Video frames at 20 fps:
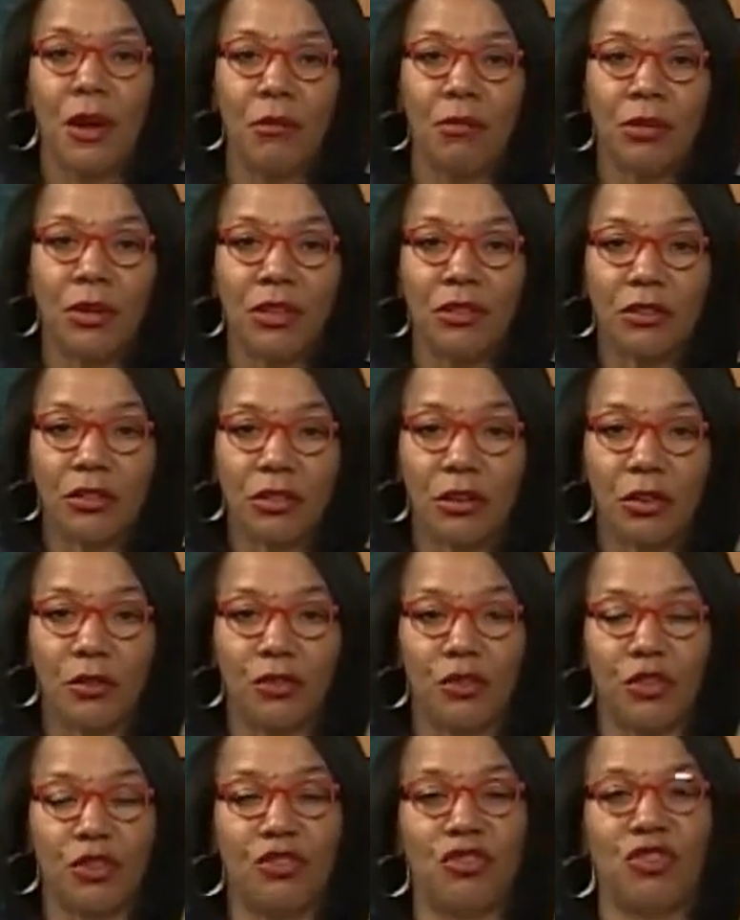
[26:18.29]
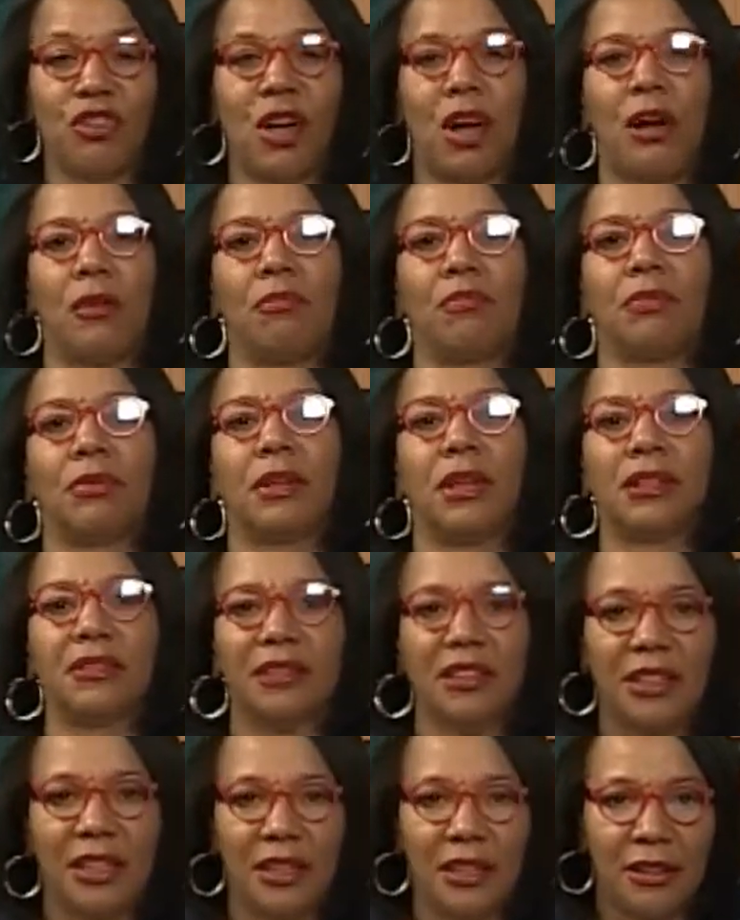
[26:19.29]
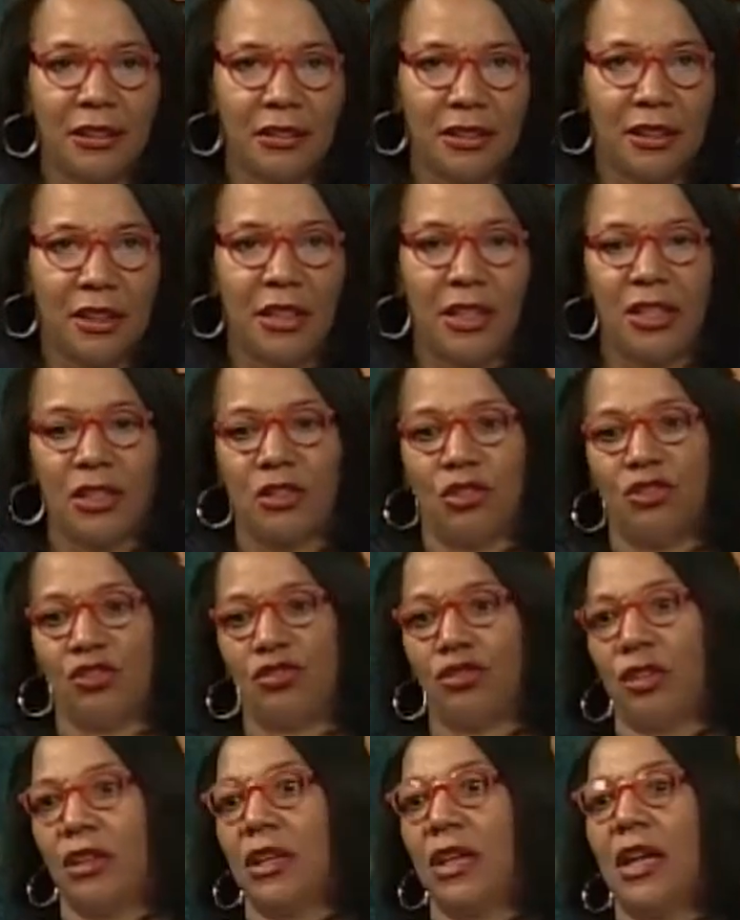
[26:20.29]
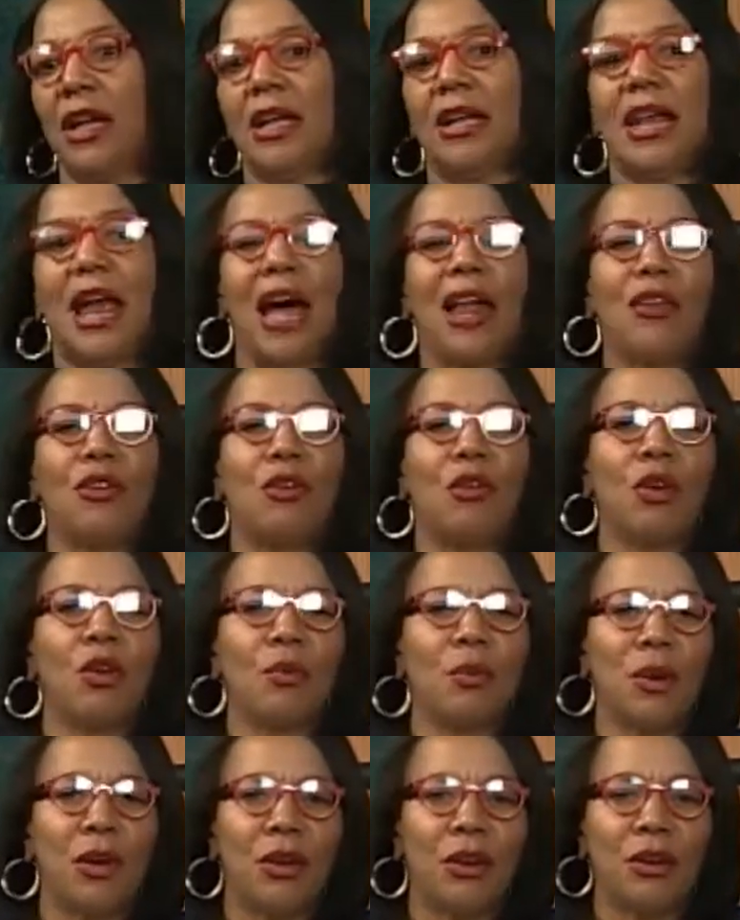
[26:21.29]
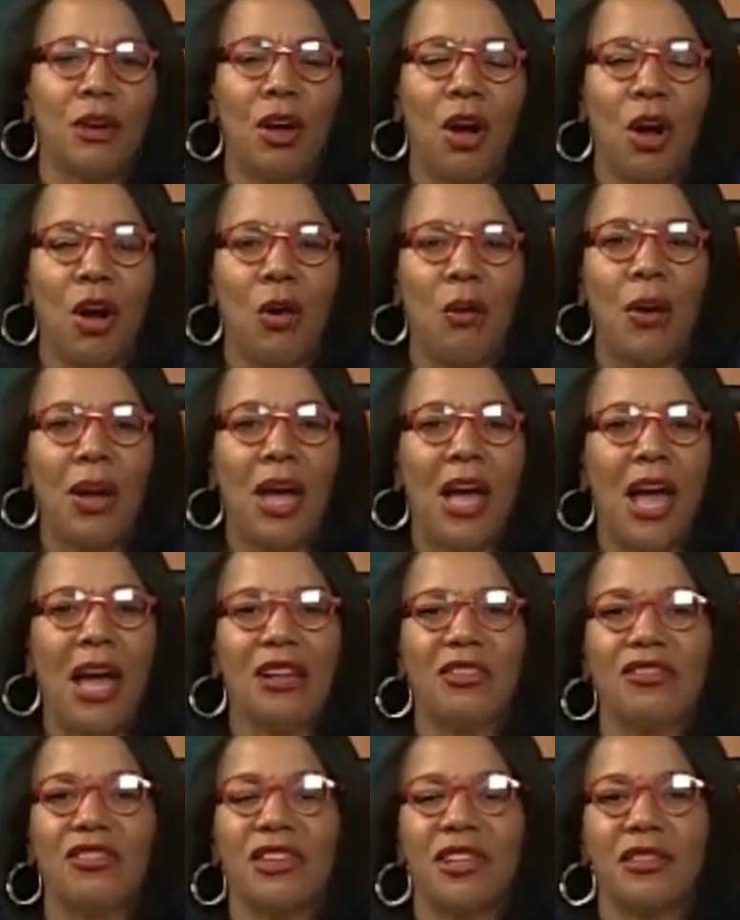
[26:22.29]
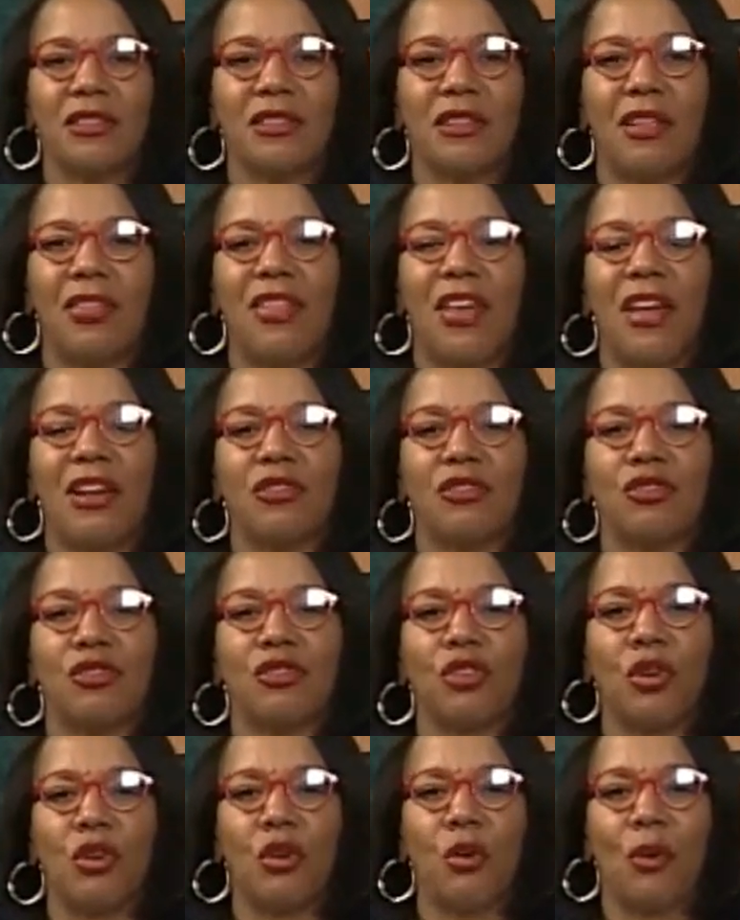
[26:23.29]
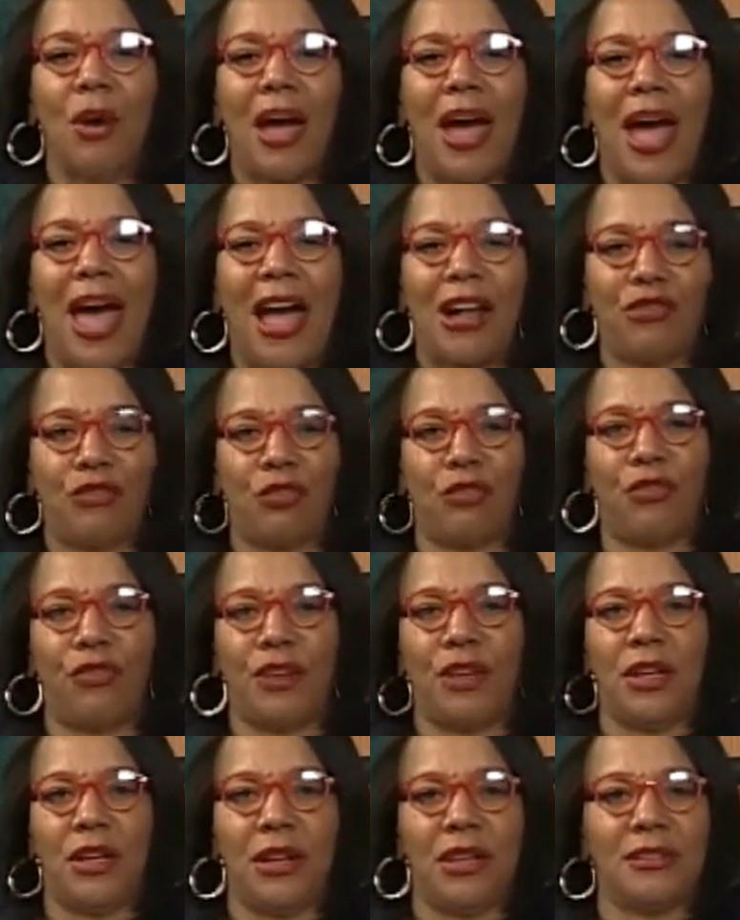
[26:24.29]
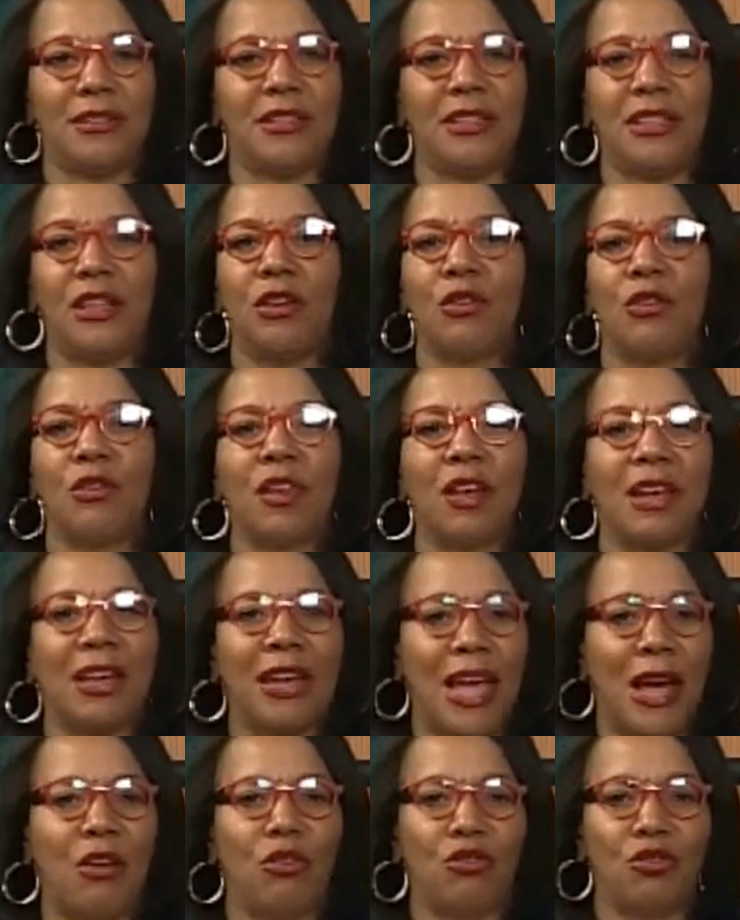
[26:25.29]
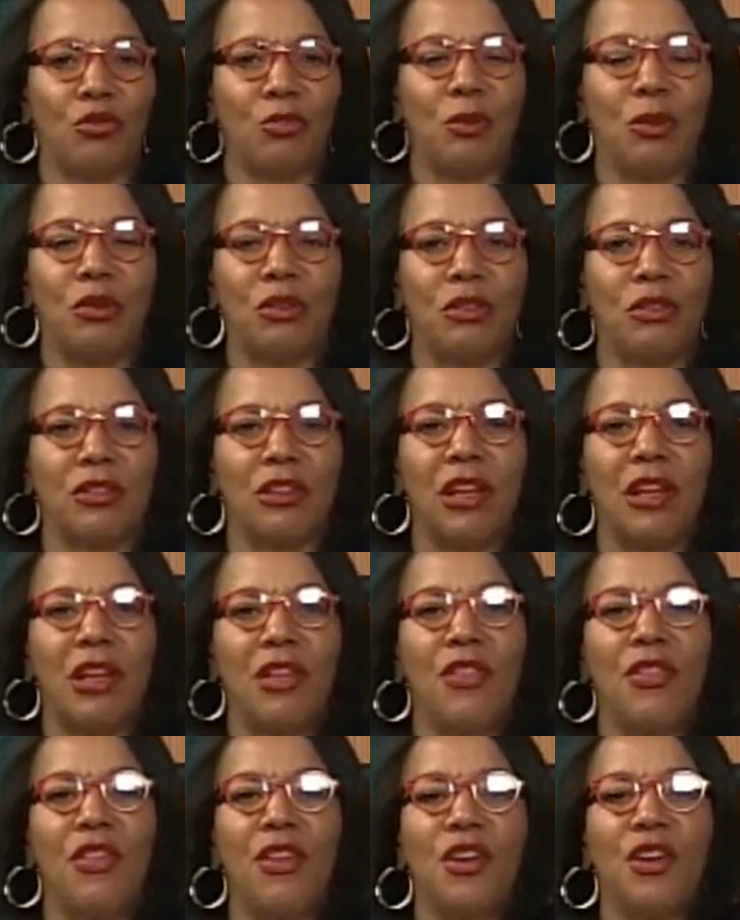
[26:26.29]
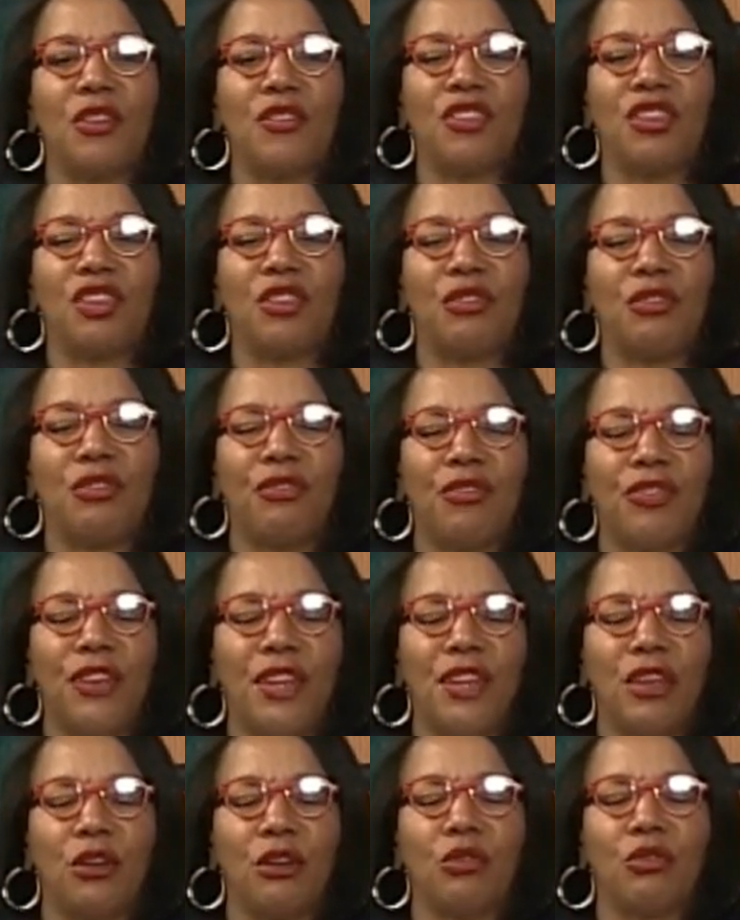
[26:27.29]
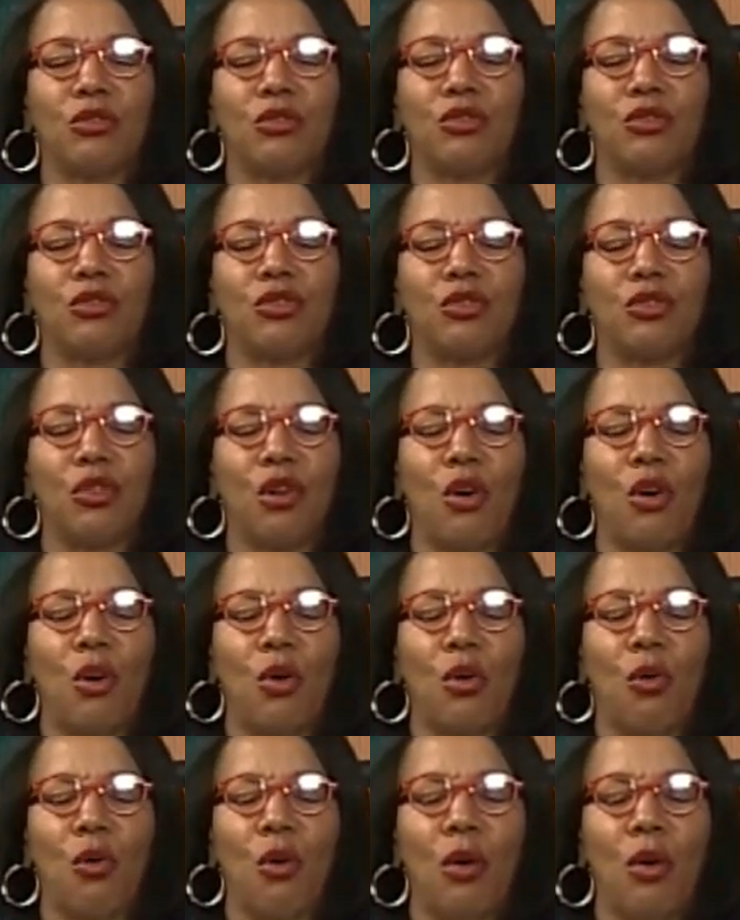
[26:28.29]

plus look for a job, plus get into the industry, not knowing where to go, and just they're so atrophied and sitting on the couch because they just feel so,